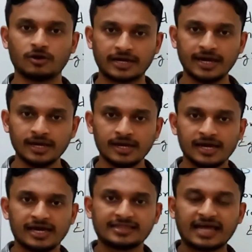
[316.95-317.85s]
Okay,
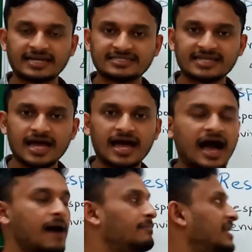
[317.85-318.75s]
that is
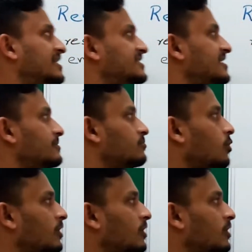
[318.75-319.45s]
the ability,